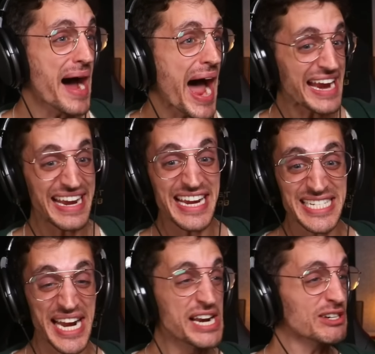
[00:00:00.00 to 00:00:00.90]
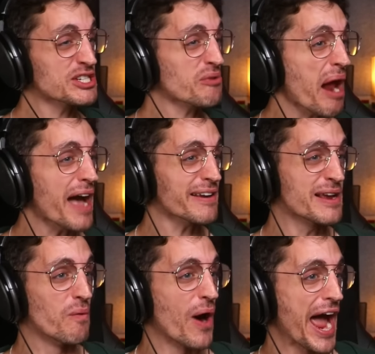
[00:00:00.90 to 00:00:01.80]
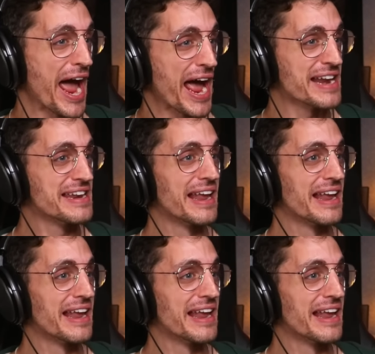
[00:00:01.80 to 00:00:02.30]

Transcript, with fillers: mate, he said Australian win.